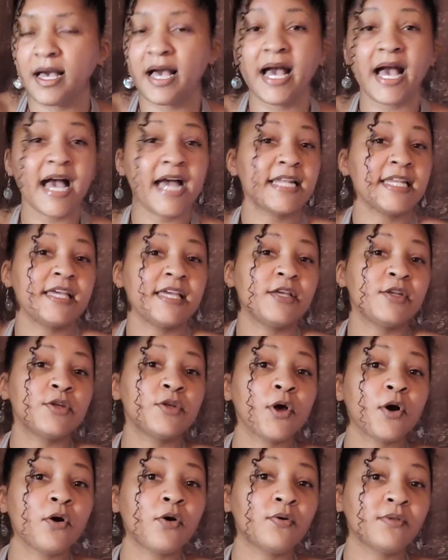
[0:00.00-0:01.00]
I didn't
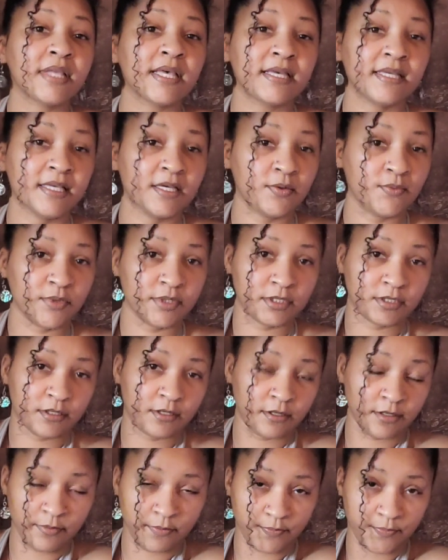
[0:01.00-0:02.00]
know that it was
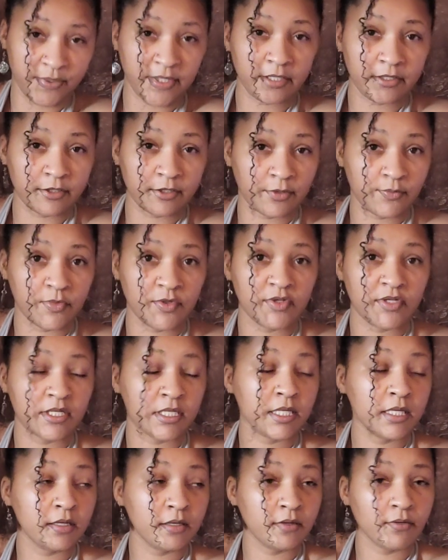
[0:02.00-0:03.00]
a big
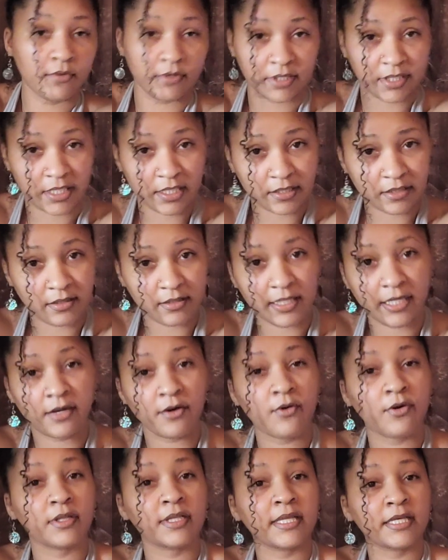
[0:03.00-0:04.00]
community on here, like an
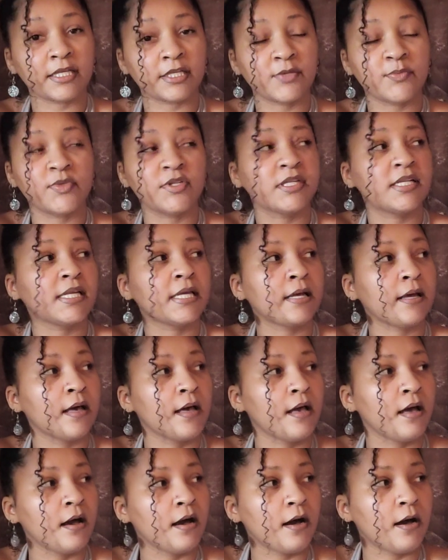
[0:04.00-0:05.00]
online community.
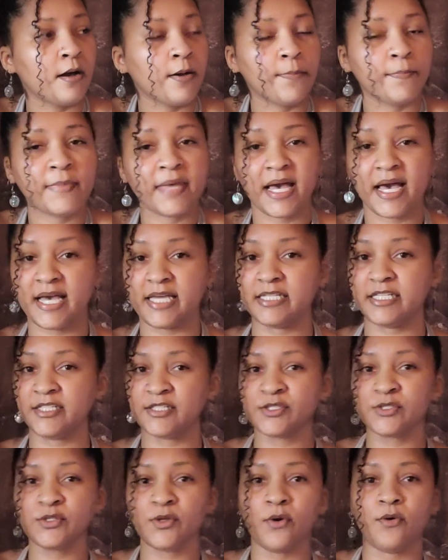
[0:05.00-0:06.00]
I
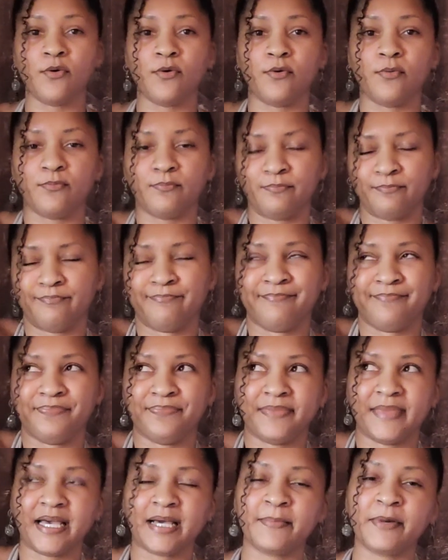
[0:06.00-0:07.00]
just know
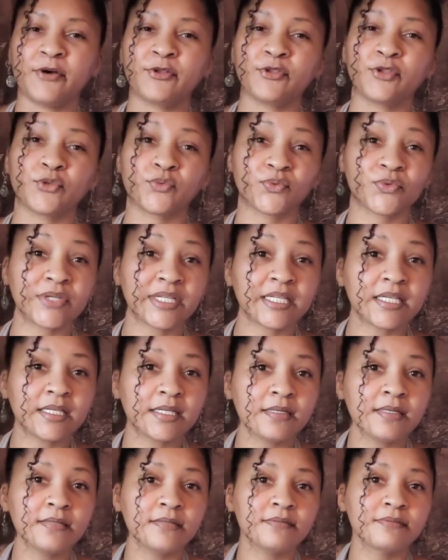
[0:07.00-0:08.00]
like about
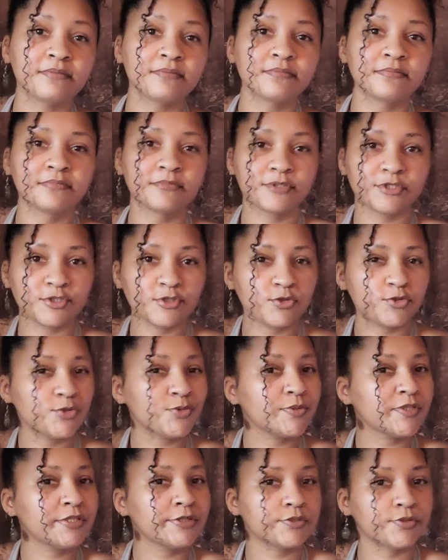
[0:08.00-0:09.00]
3
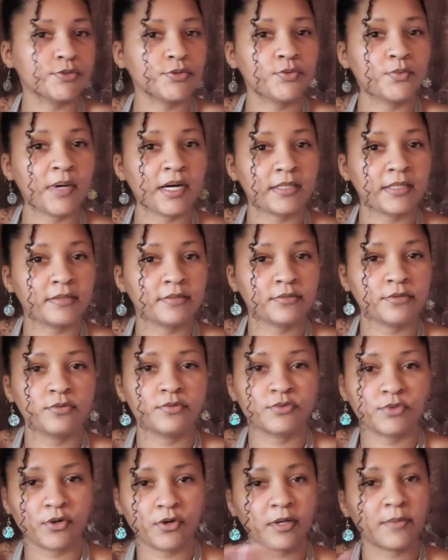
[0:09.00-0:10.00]
YouTubers who
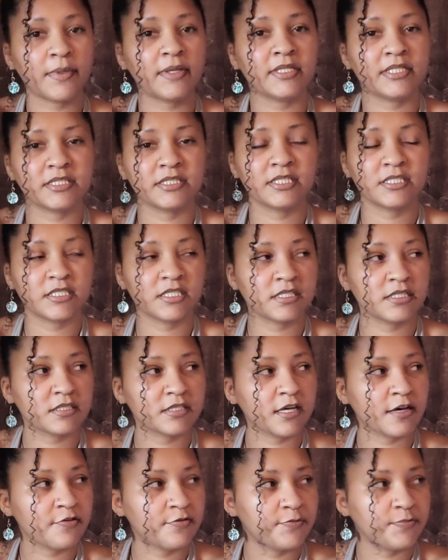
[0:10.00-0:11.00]
talk about indigenous
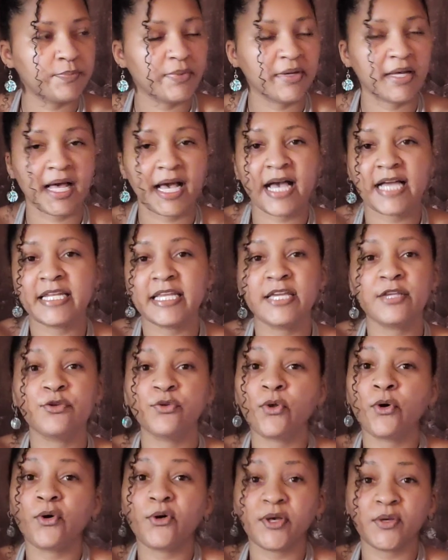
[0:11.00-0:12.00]
stuff, but I didn't
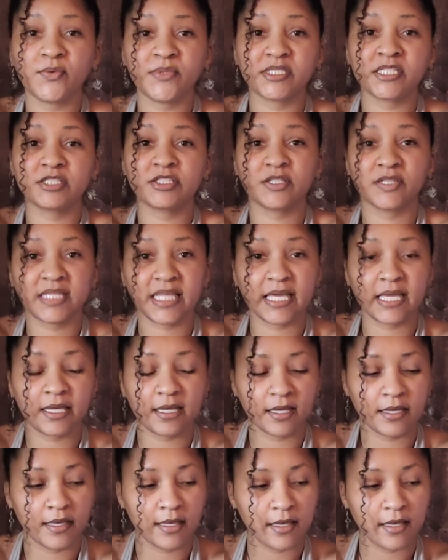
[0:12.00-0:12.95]
know it was such a thing.